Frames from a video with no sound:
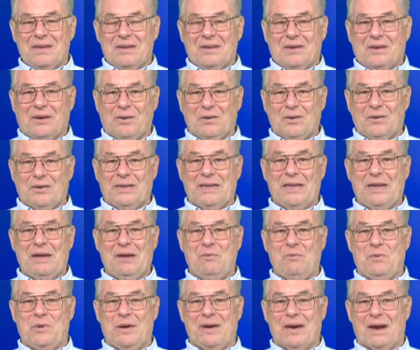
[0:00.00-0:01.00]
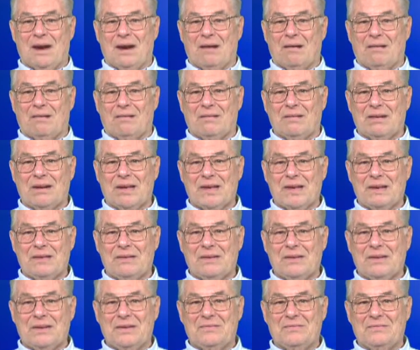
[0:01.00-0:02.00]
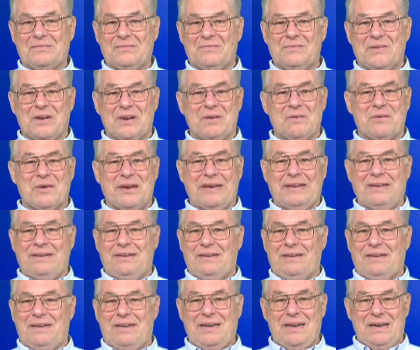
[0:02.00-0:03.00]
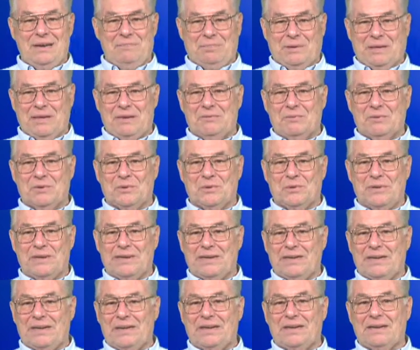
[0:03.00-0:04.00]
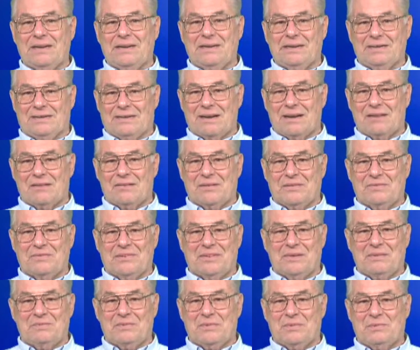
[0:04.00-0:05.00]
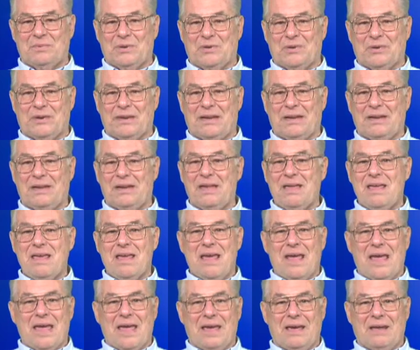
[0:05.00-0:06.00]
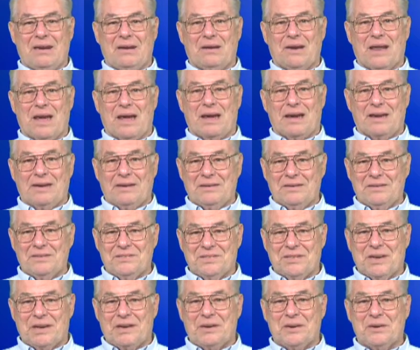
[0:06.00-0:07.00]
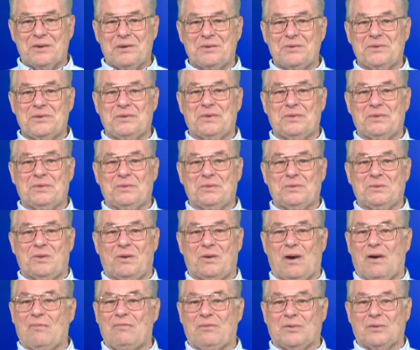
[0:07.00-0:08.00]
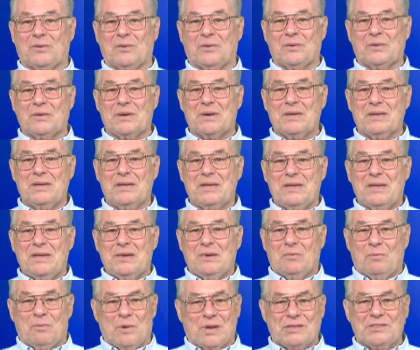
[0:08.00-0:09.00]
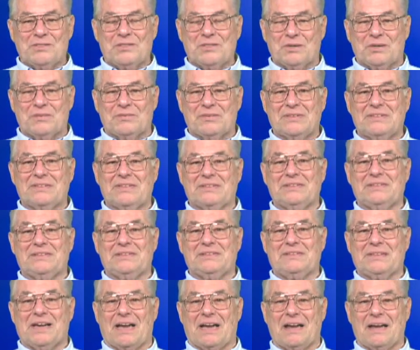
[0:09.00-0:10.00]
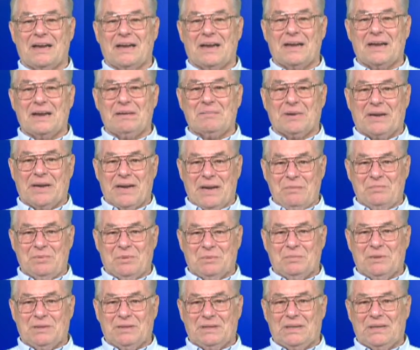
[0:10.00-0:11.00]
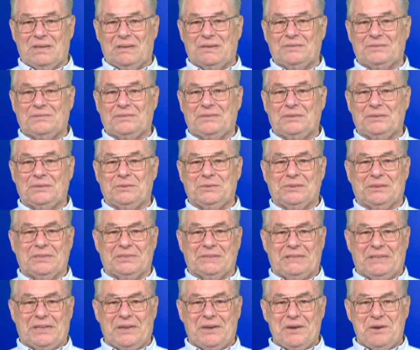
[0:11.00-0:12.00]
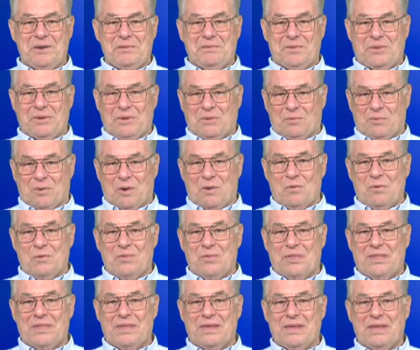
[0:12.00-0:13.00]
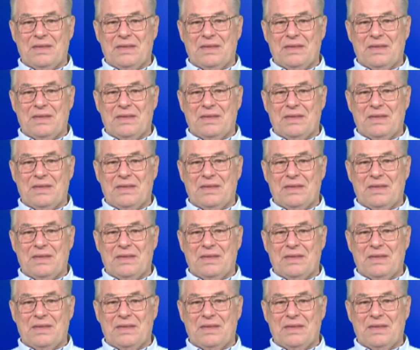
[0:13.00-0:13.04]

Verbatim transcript: Currently, we are very deeply rooted in the town of Simsbury, and I desire to offer what services I am capable of to continue the growth